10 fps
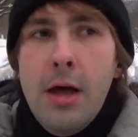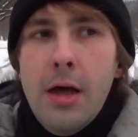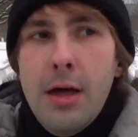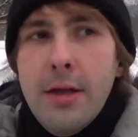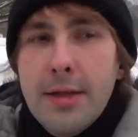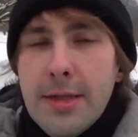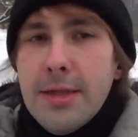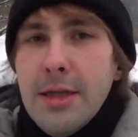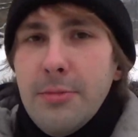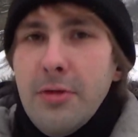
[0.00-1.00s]
And as I
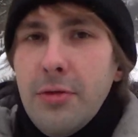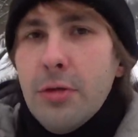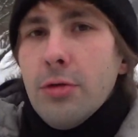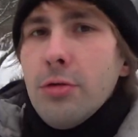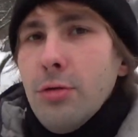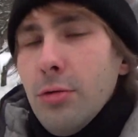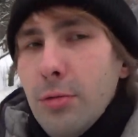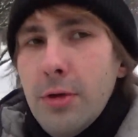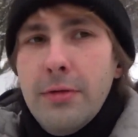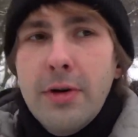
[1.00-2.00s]
said before, 2
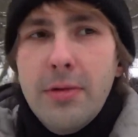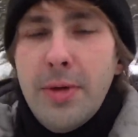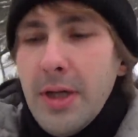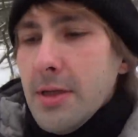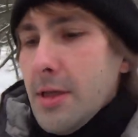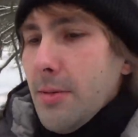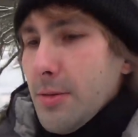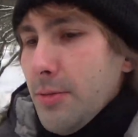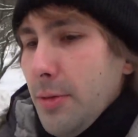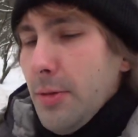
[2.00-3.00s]
25-minute
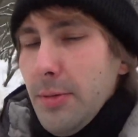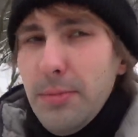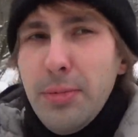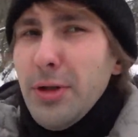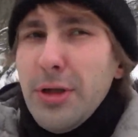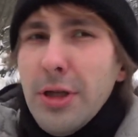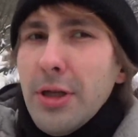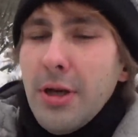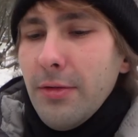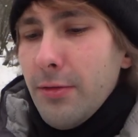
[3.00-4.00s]
stops will be pretty
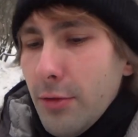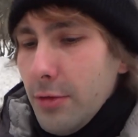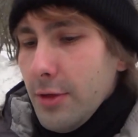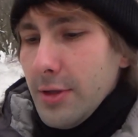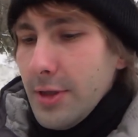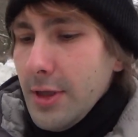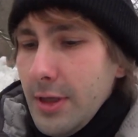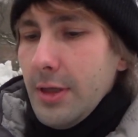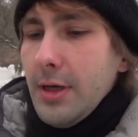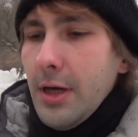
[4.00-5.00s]
enough for this
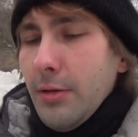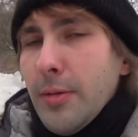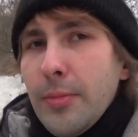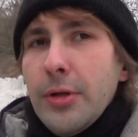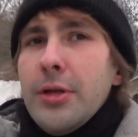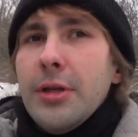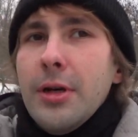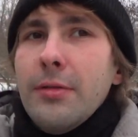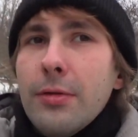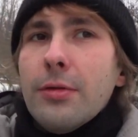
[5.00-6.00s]
day. Yeah, will be pretty
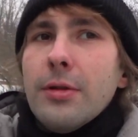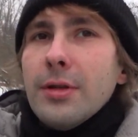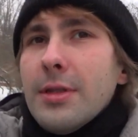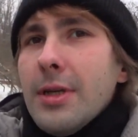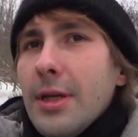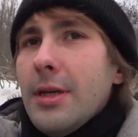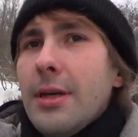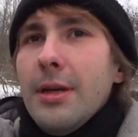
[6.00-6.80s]
enough for this day.